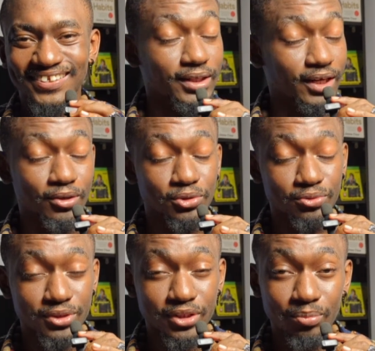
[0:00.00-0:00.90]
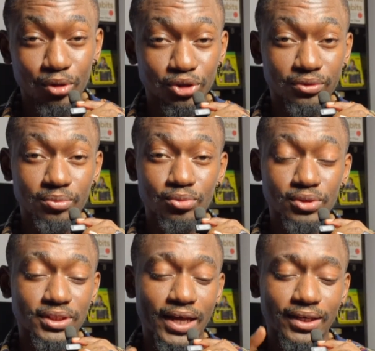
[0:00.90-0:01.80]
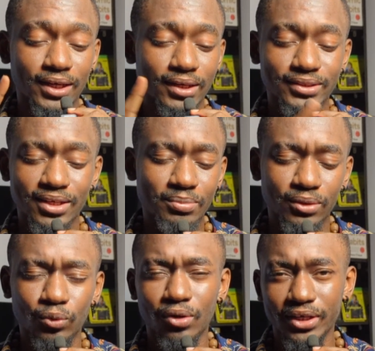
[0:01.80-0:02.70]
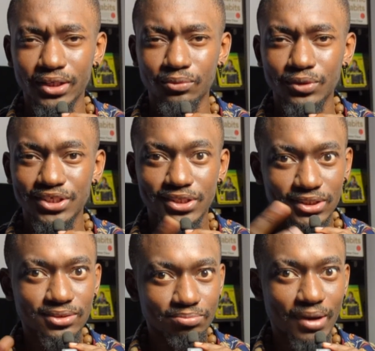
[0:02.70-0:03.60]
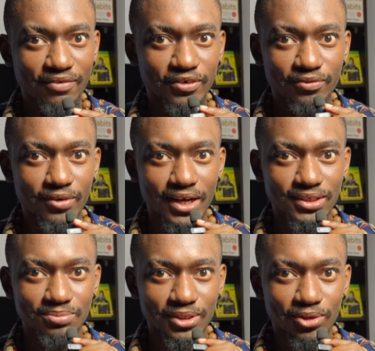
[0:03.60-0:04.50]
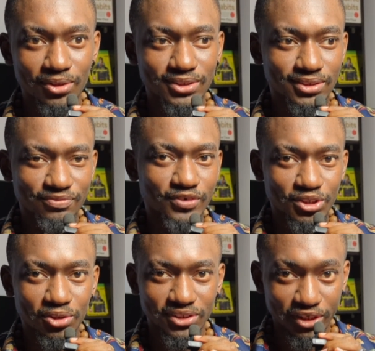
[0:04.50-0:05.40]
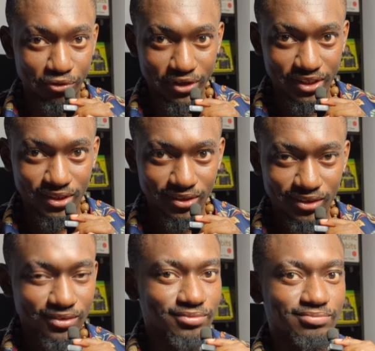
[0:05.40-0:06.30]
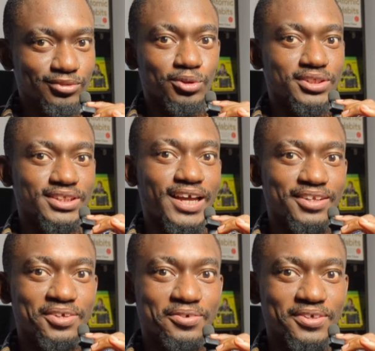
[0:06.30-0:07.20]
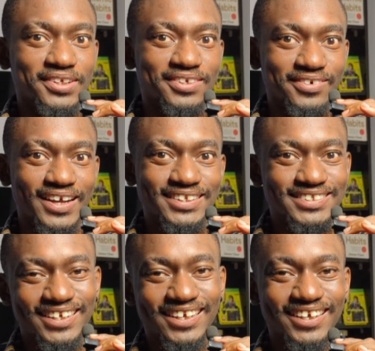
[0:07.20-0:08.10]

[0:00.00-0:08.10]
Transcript: Then I got to reading a bunch of the books like Dead Men Walking, which is my favorite because it features the Krieg. Who doesn't like the Krieg, right?